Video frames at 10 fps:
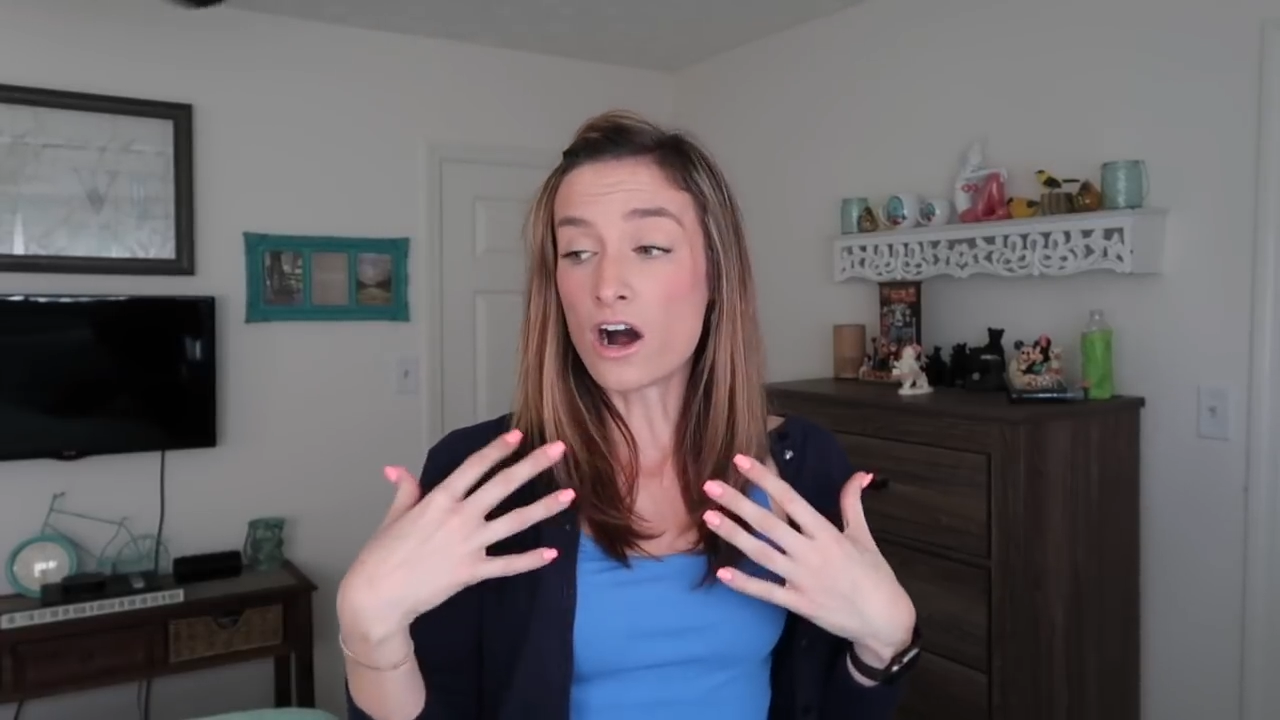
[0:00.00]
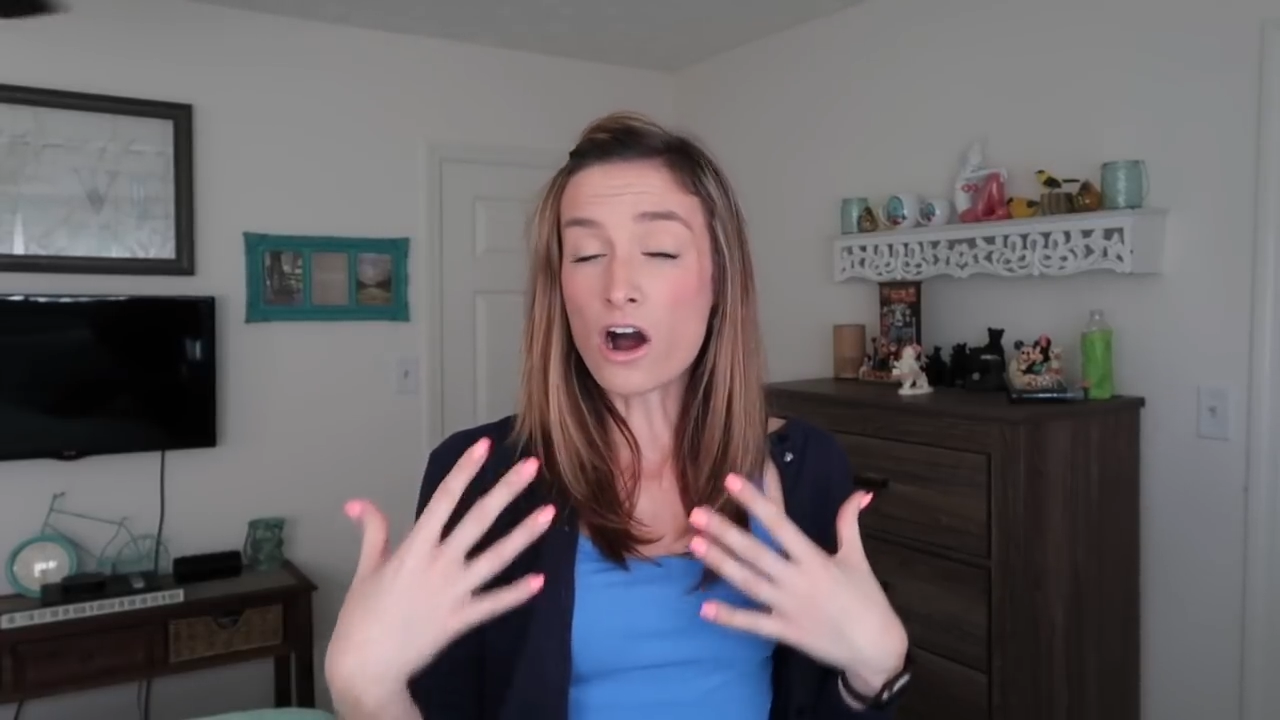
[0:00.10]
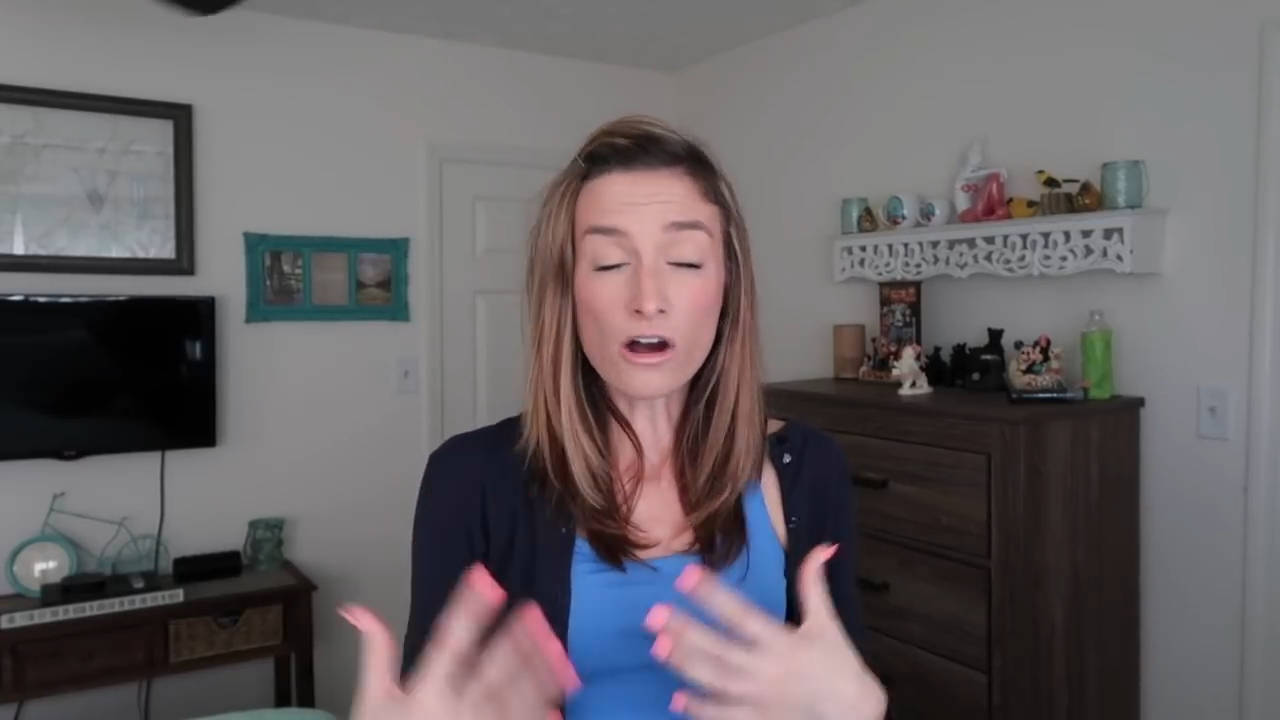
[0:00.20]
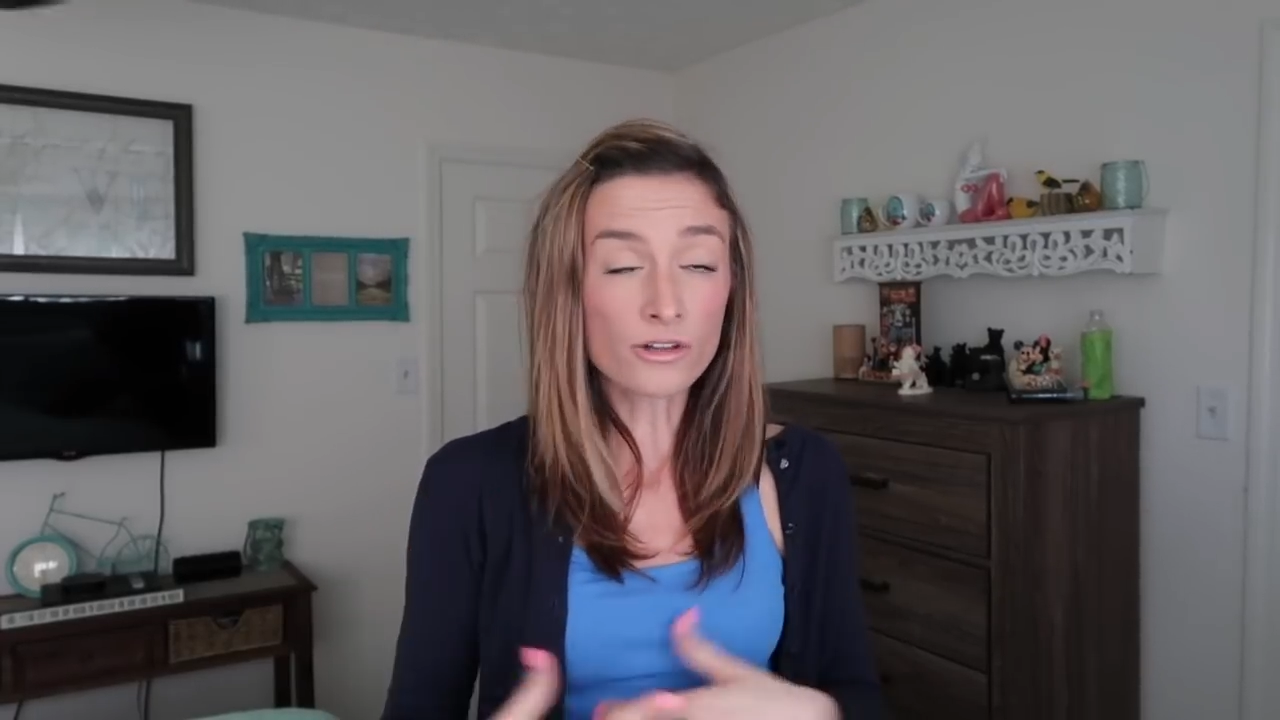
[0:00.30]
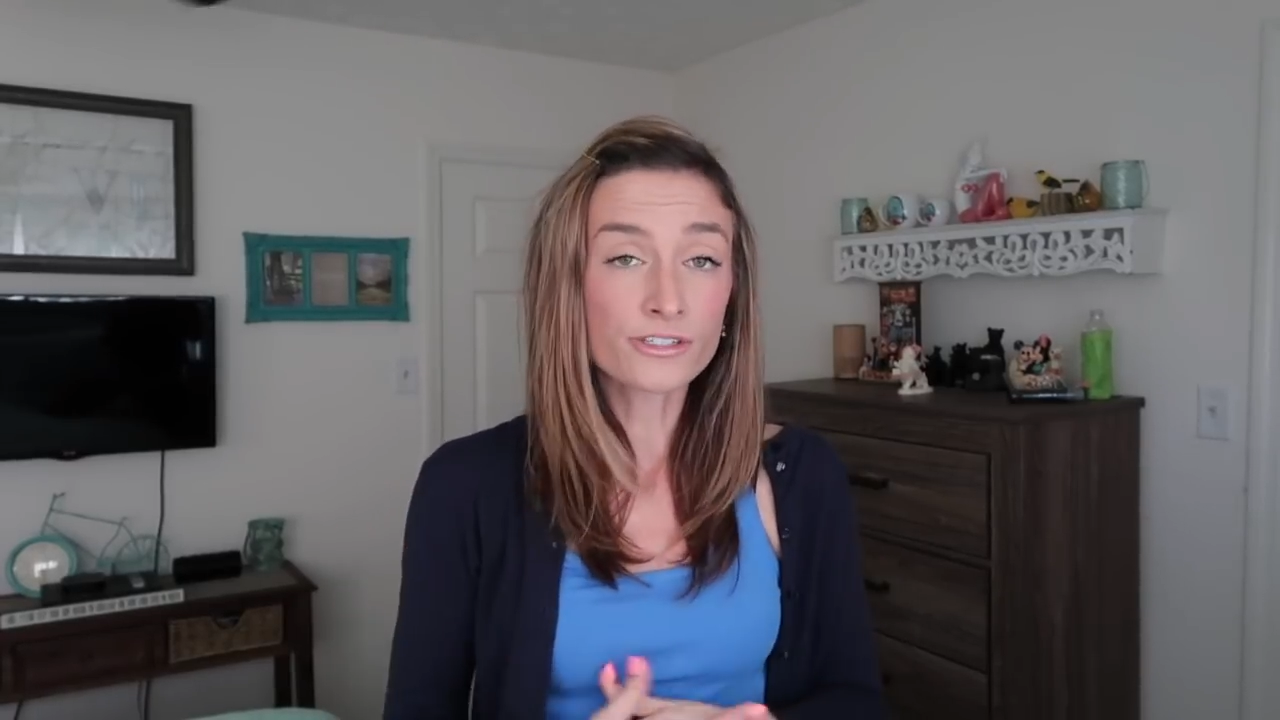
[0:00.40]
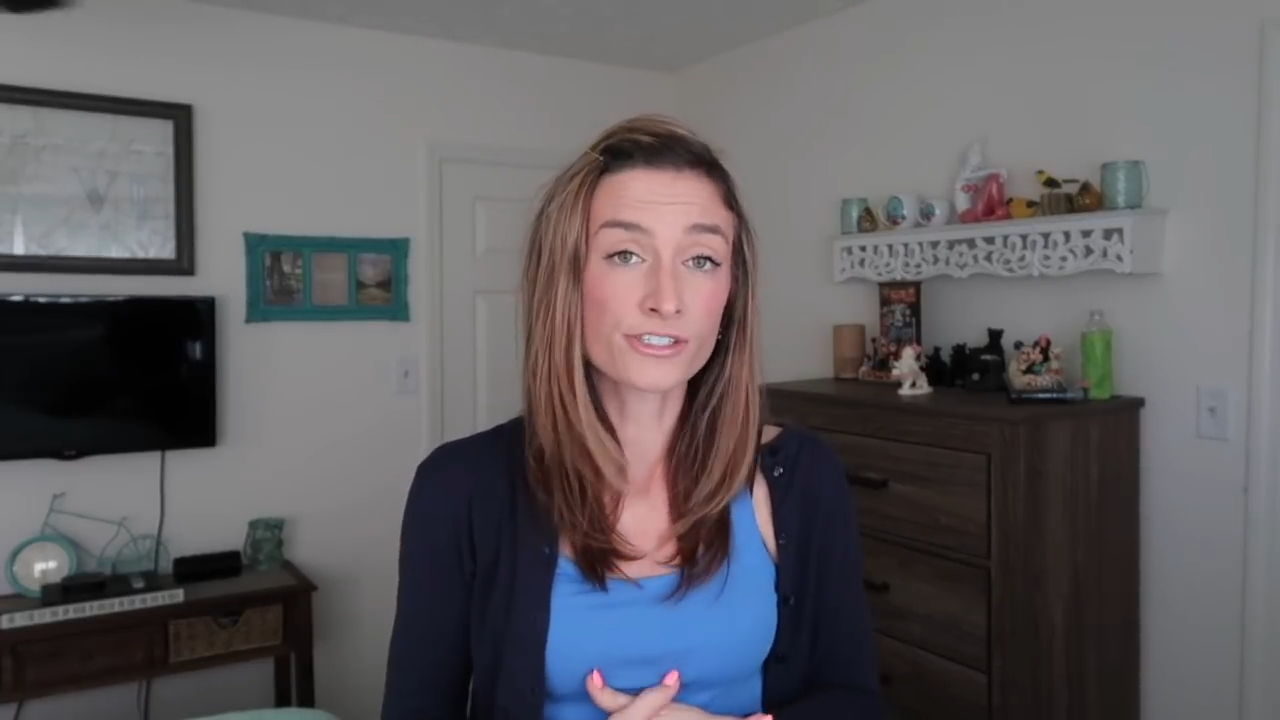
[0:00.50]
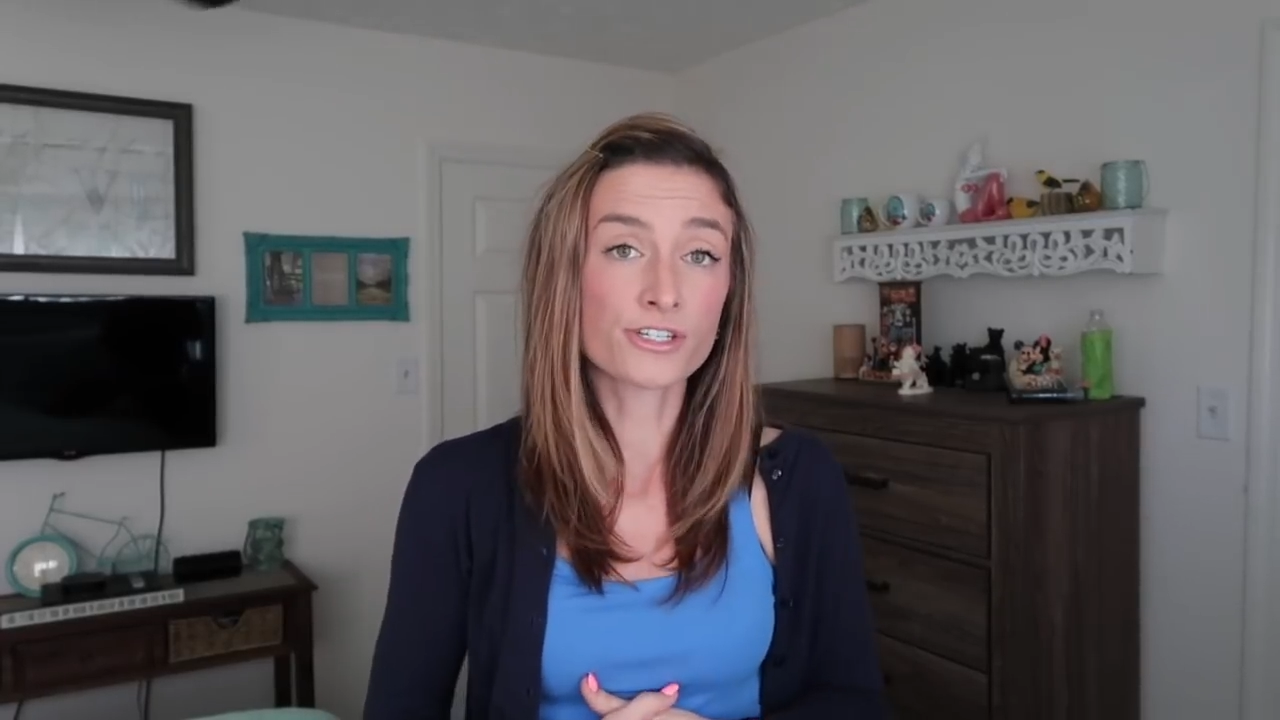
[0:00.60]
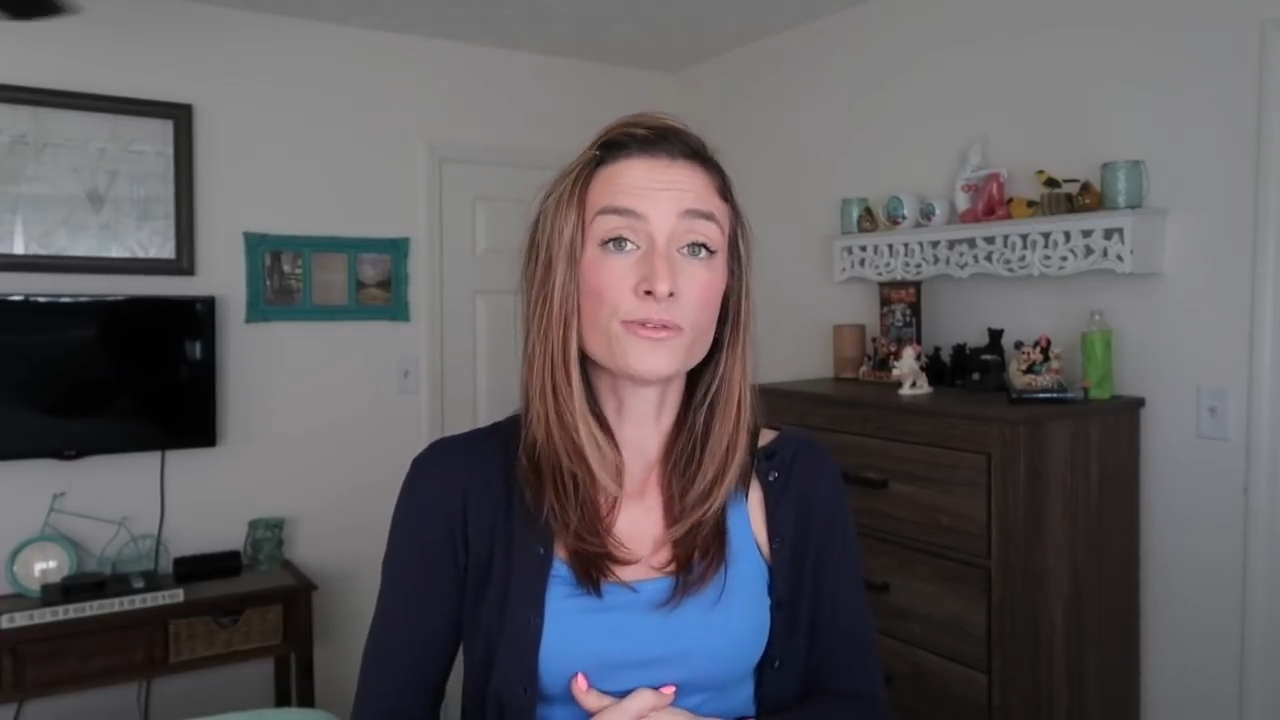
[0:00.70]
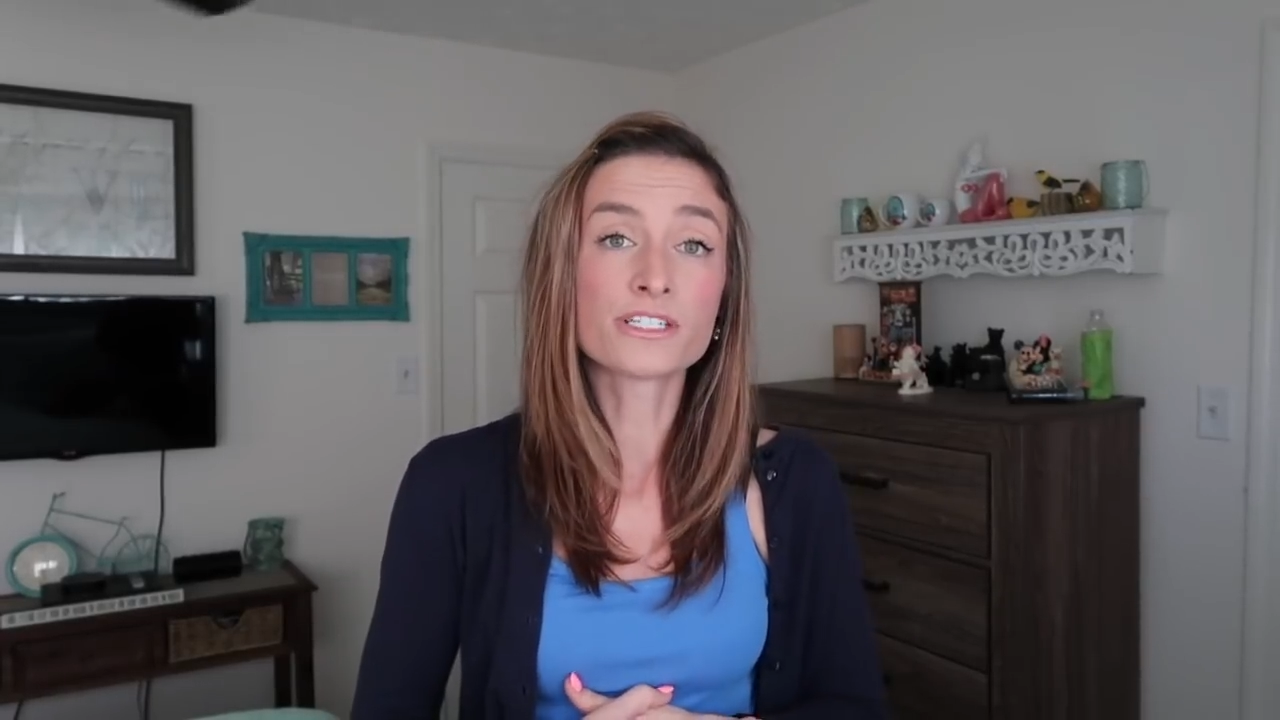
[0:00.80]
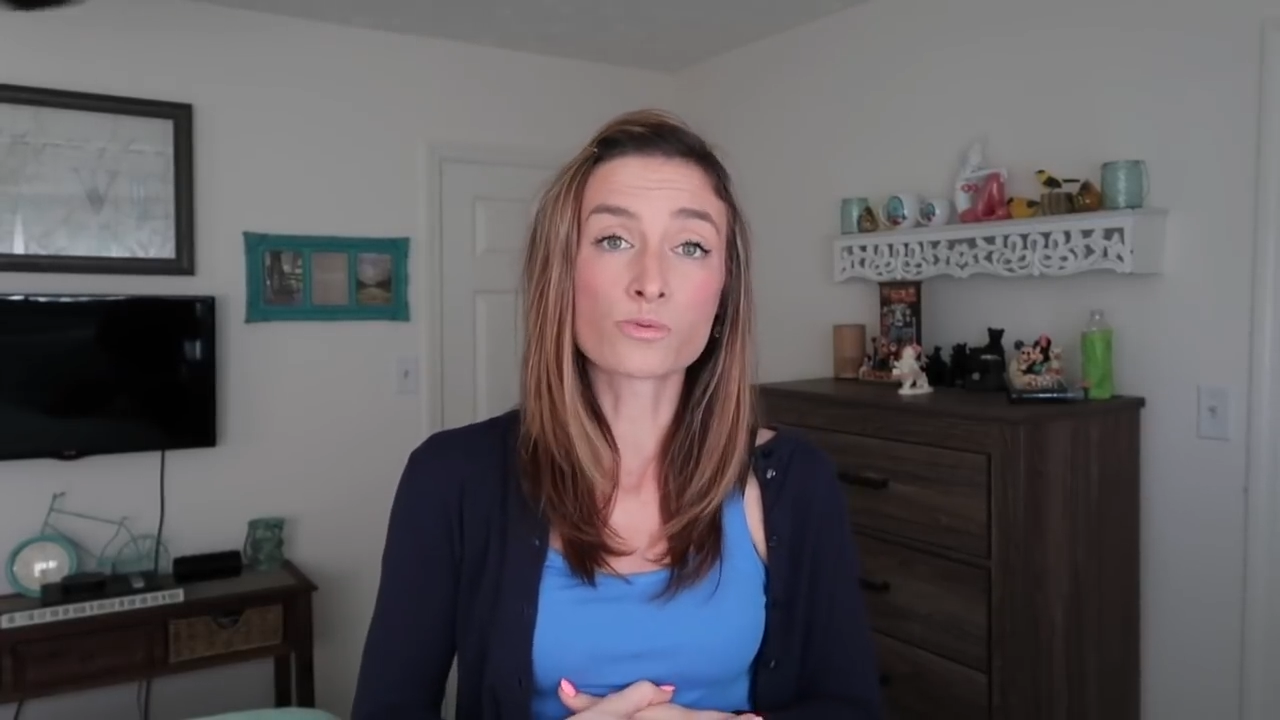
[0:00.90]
a haul or two